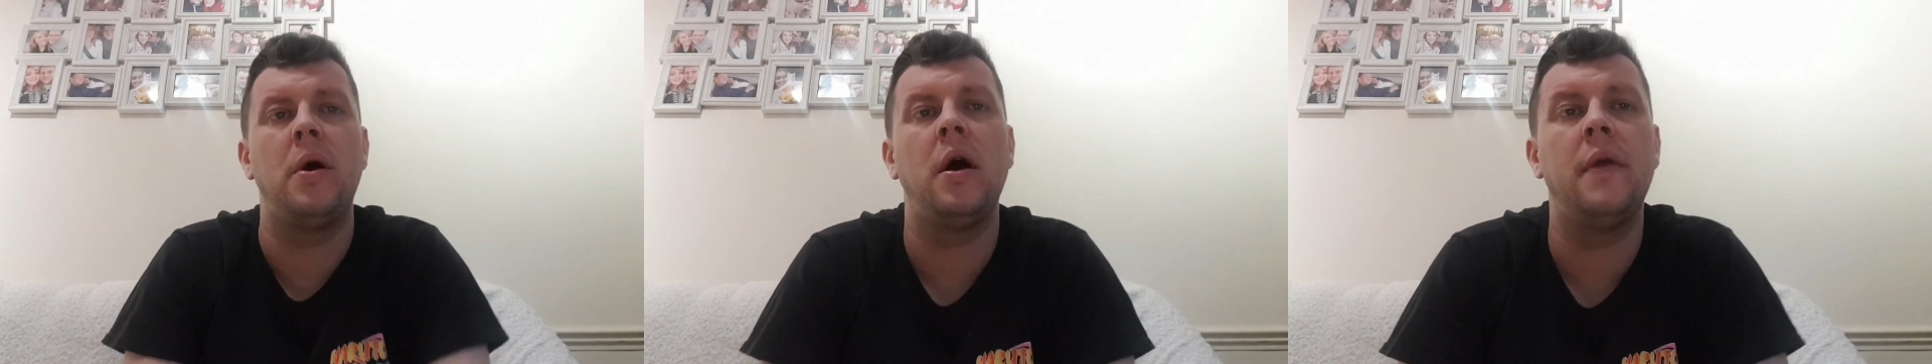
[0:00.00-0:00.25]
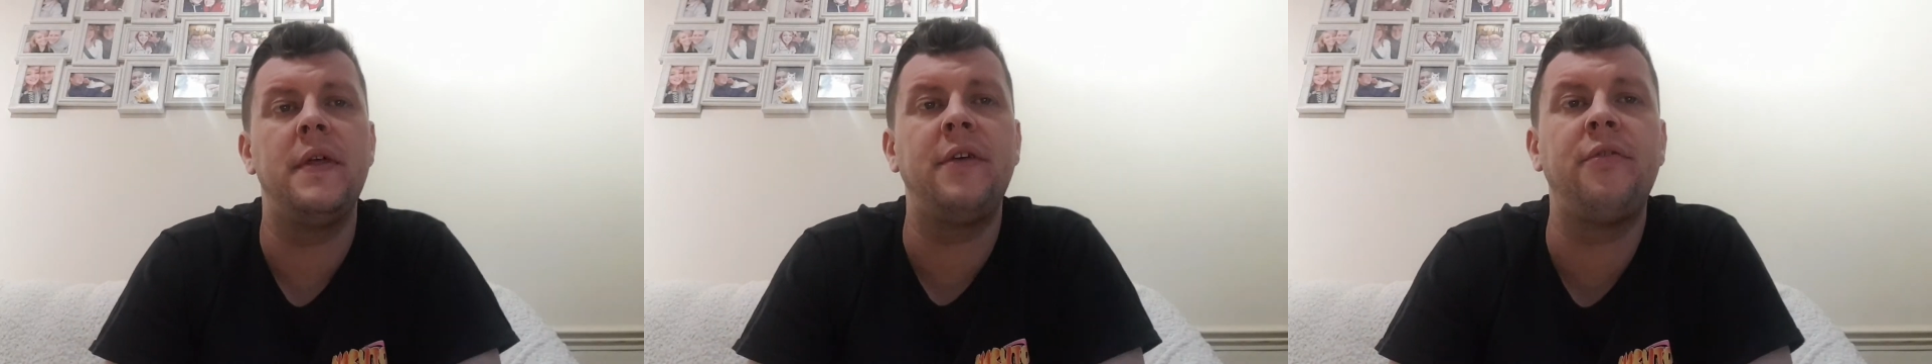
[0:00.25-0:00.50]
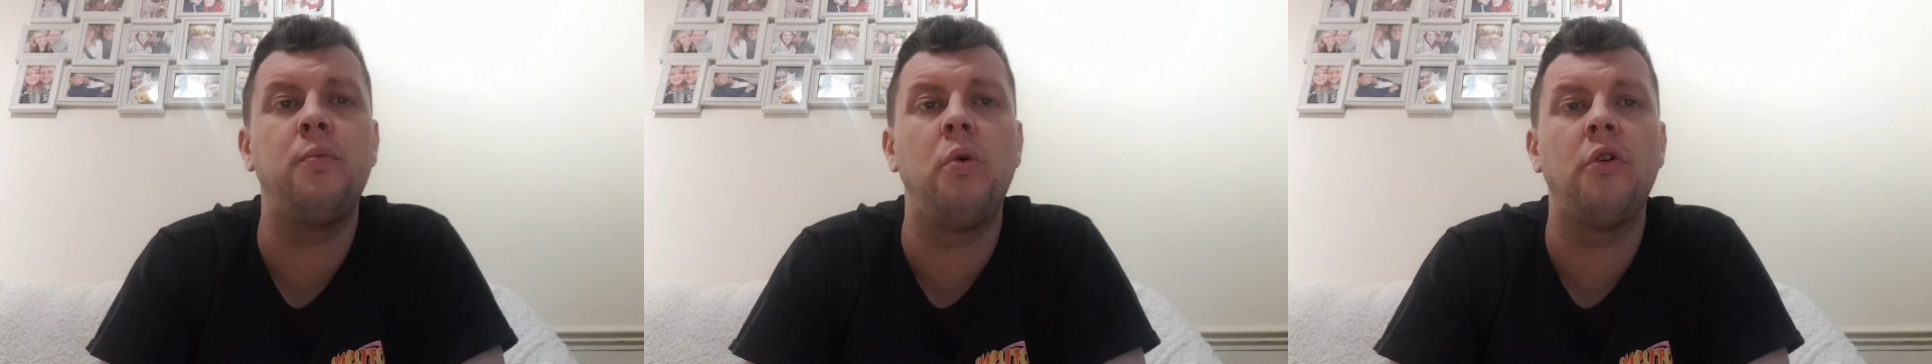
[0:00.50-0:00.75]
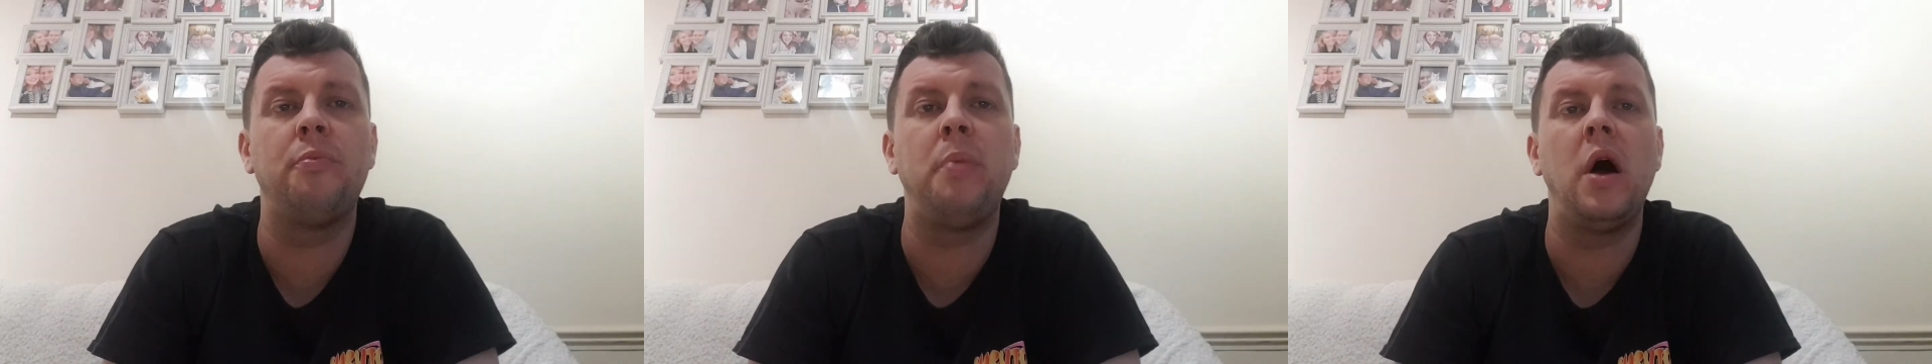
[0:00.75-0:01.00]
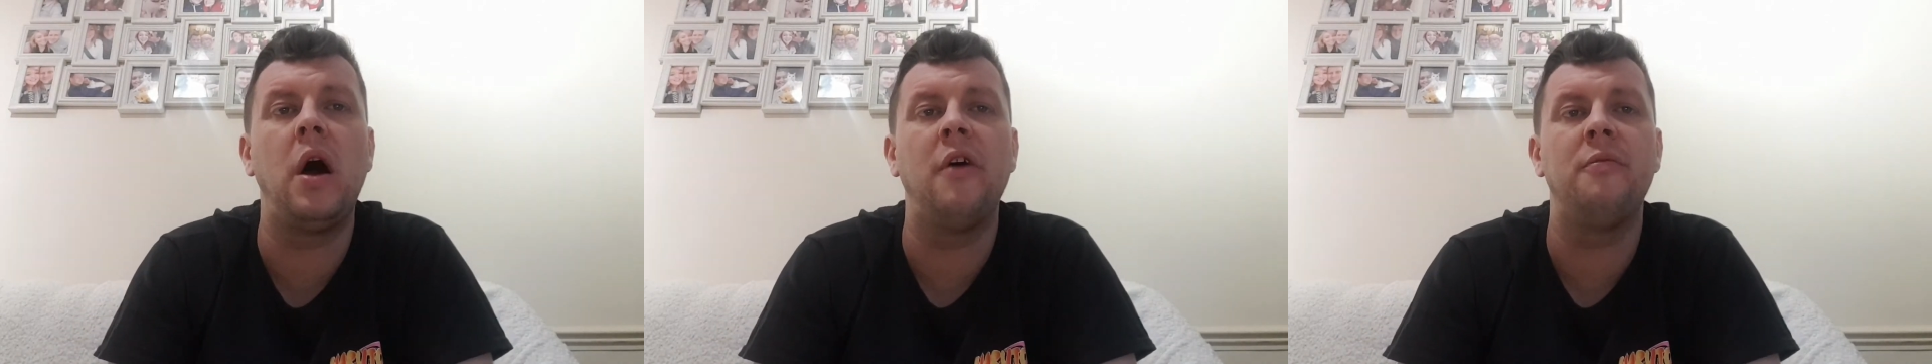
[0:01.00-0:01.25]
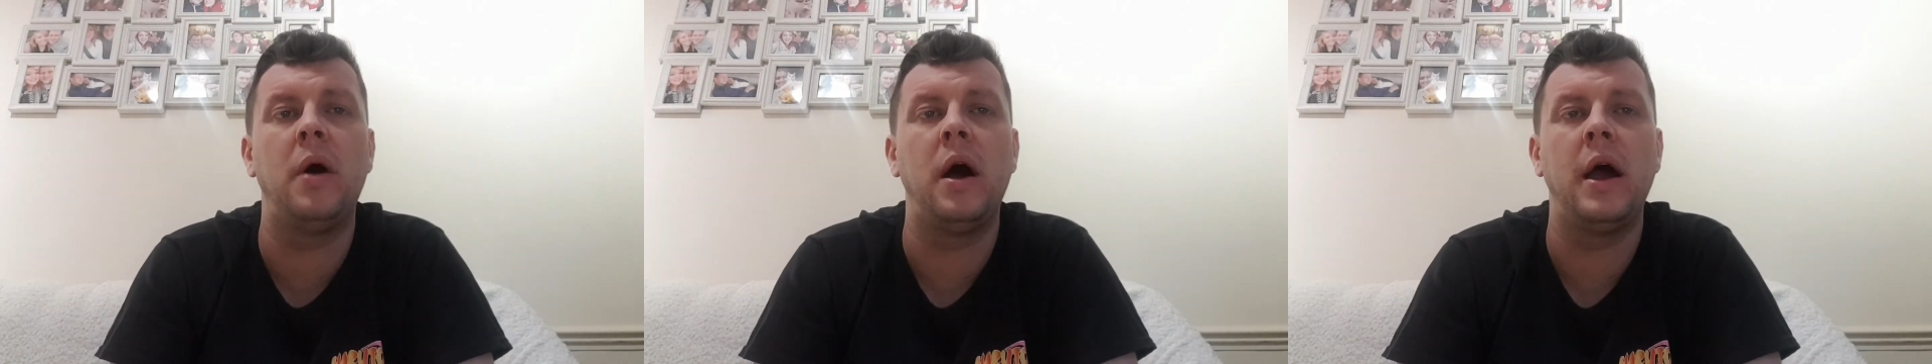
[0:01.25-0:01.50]
this was part
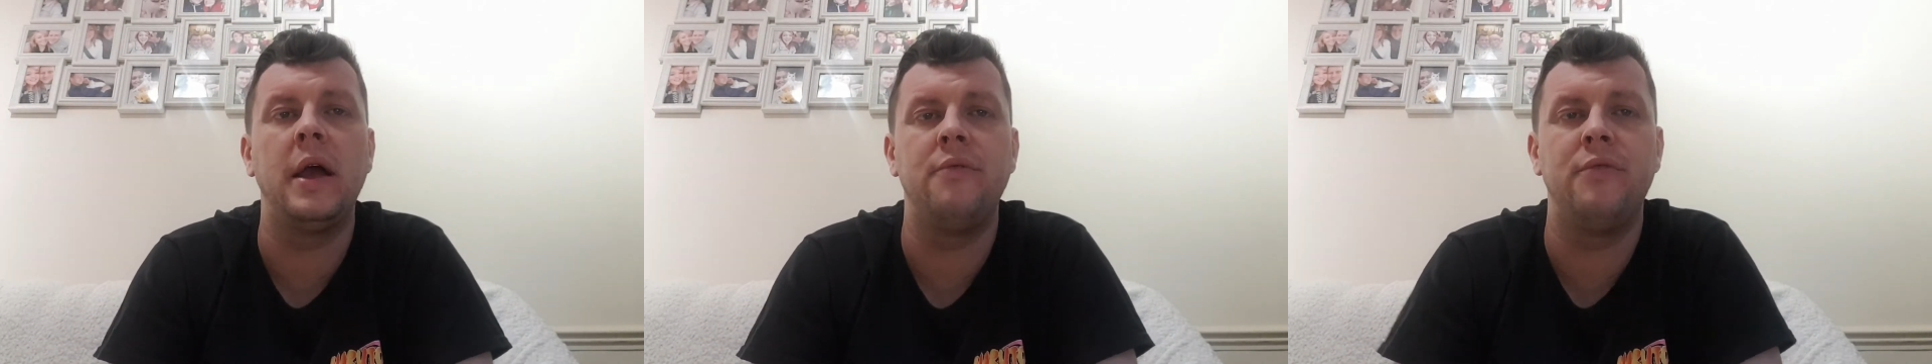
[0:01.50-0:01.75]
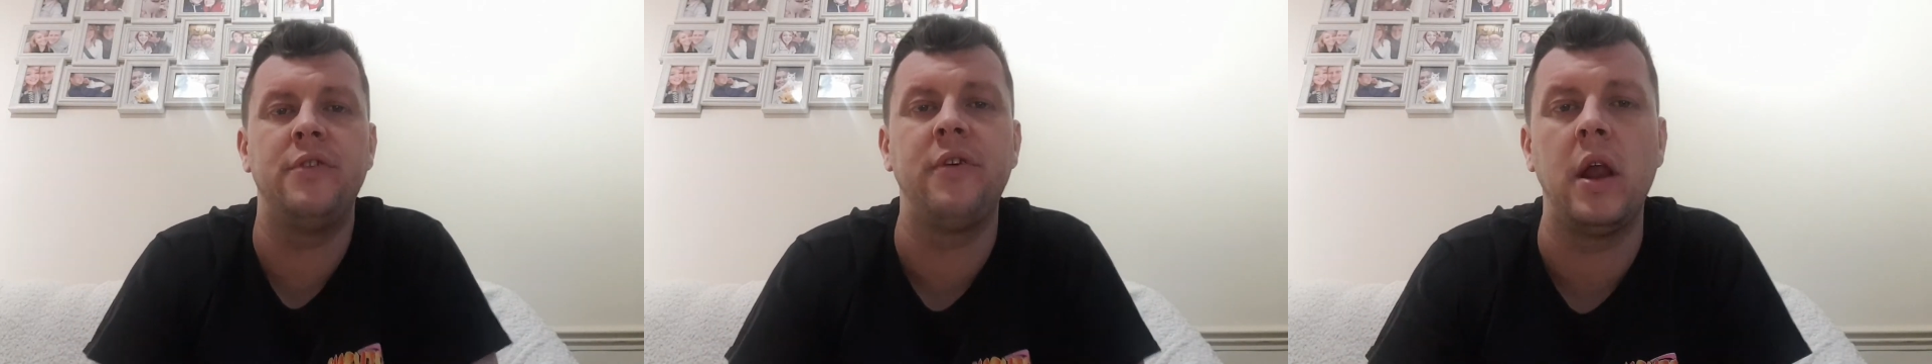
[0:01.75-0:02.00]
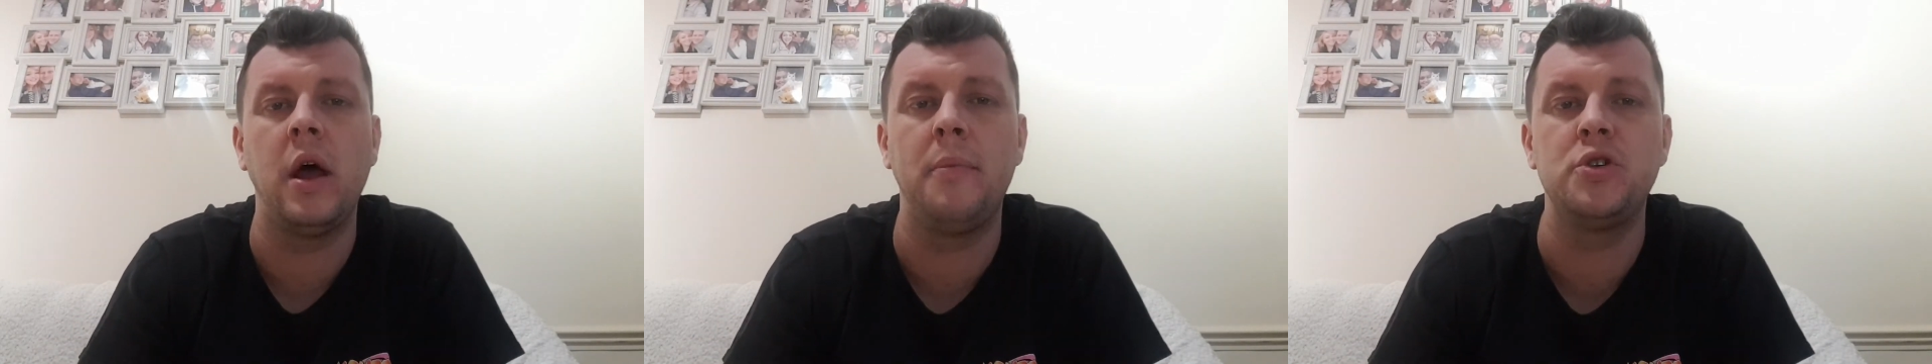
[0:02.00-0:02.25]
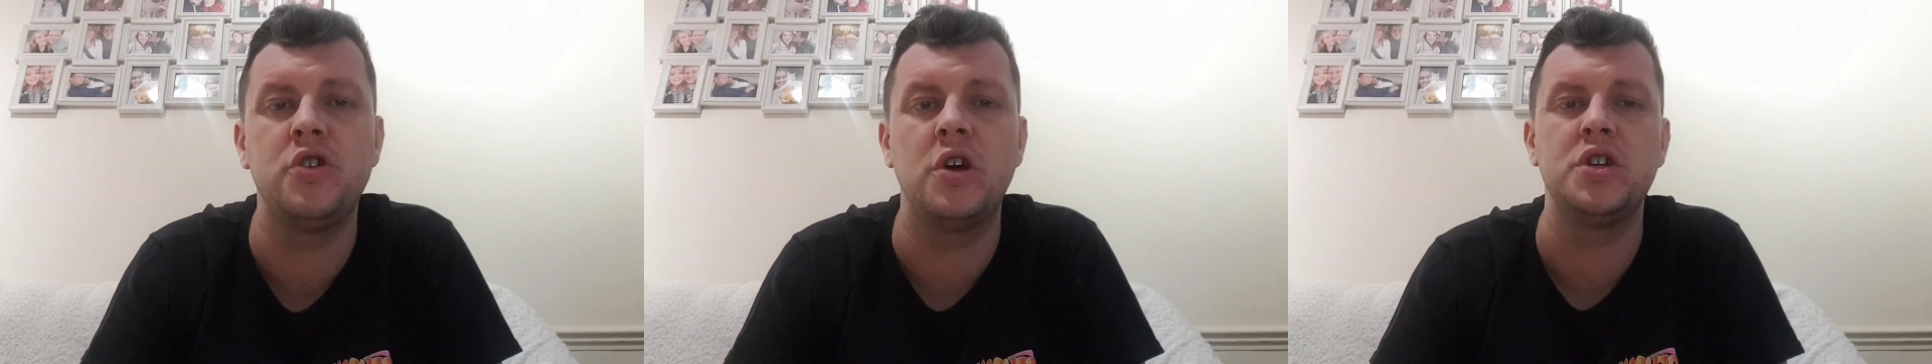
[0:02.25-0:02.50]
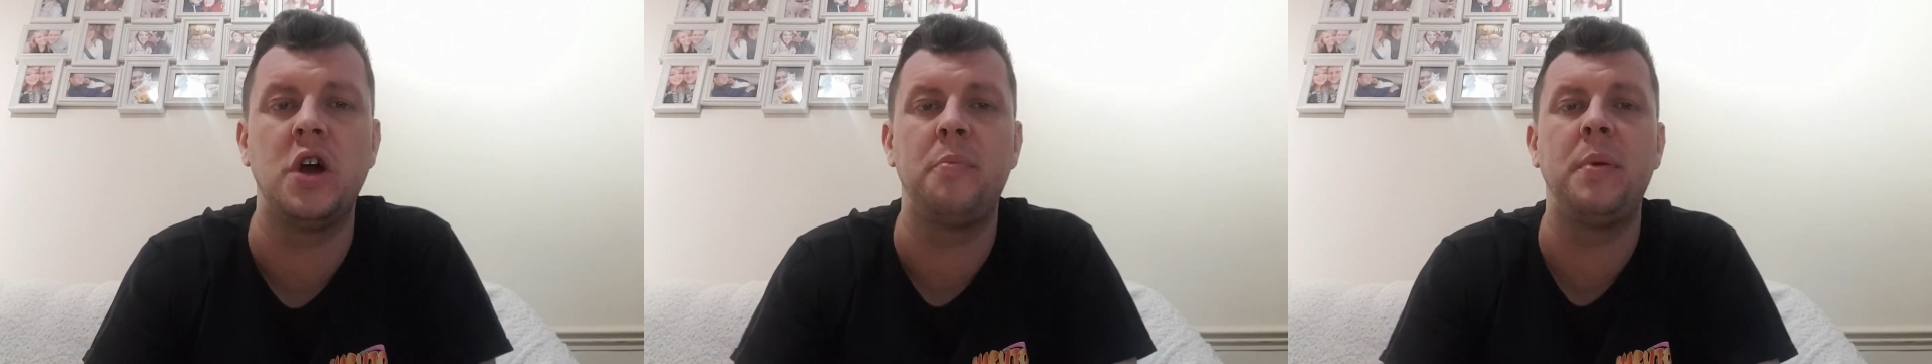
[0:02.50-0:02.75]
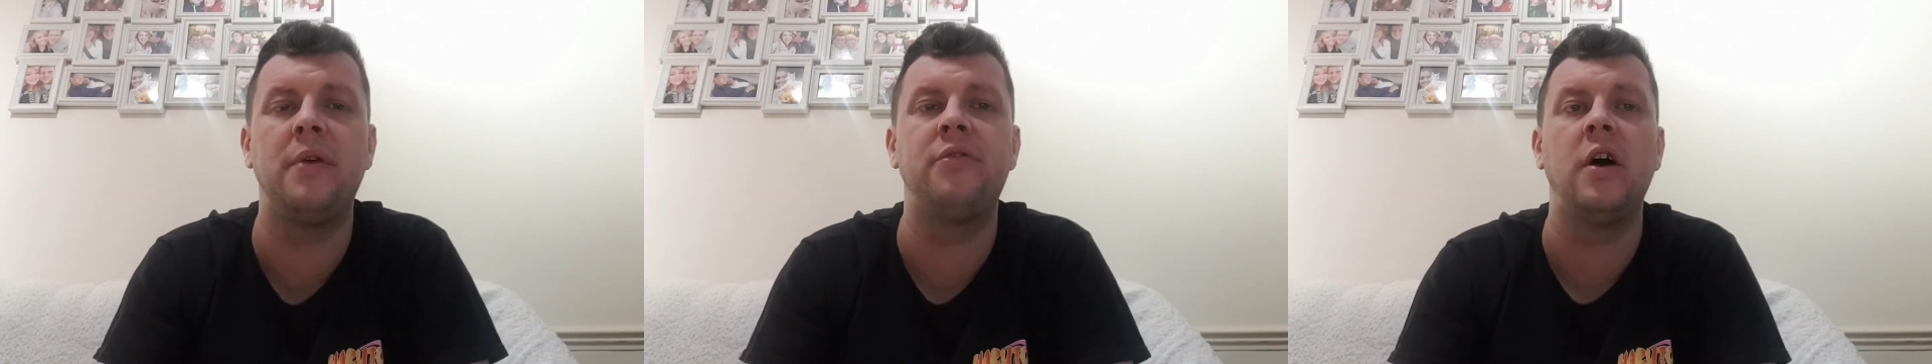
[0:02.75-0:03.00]
of my retail arbitrage that I
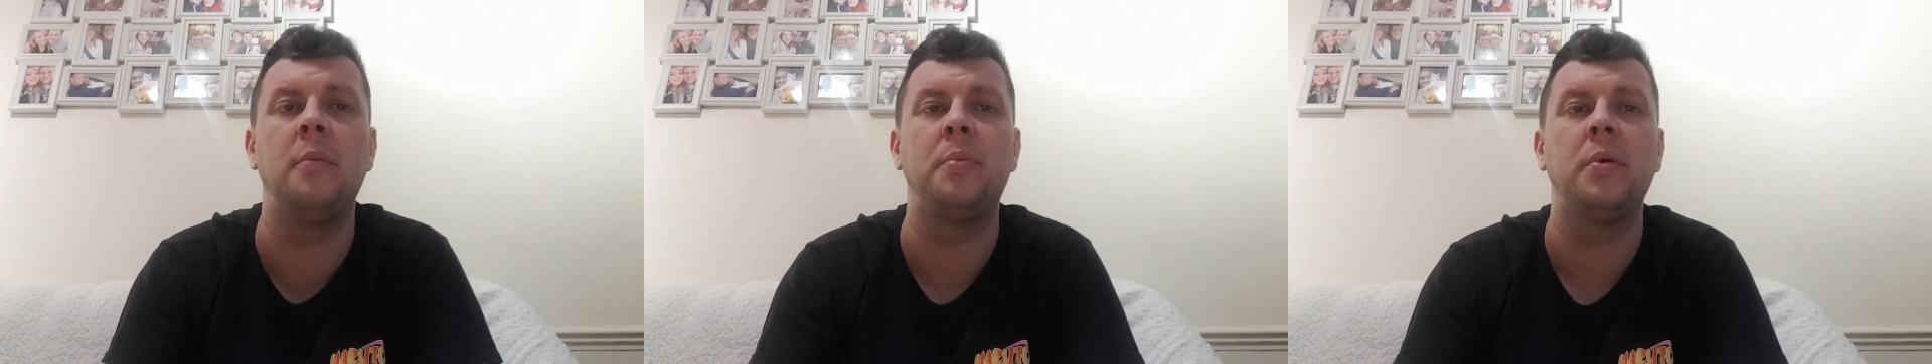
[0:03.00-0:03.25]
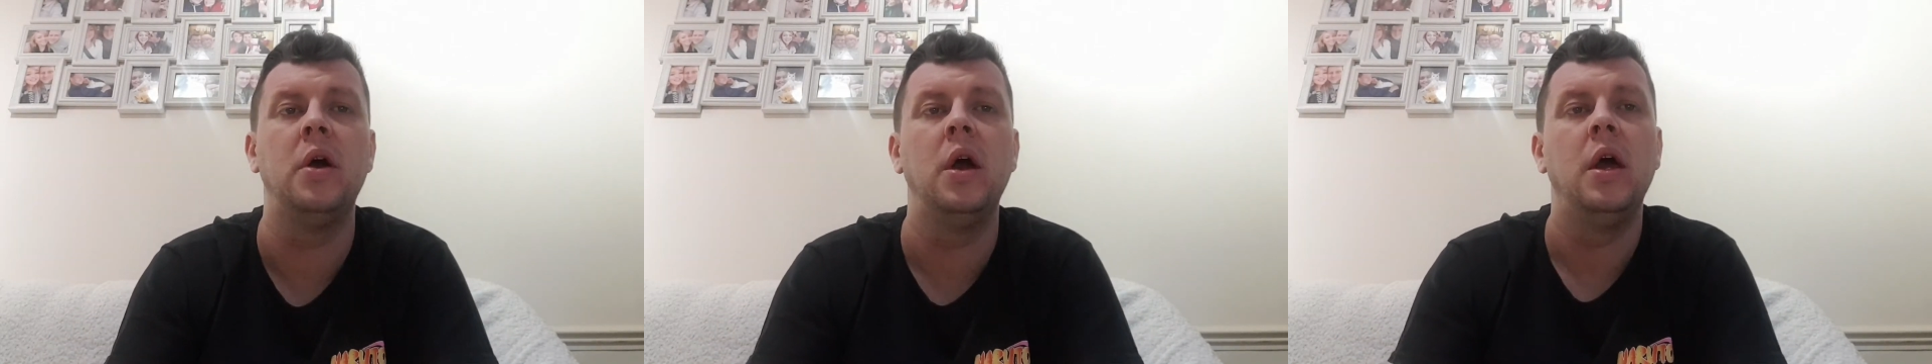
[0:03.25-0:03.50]
picked up.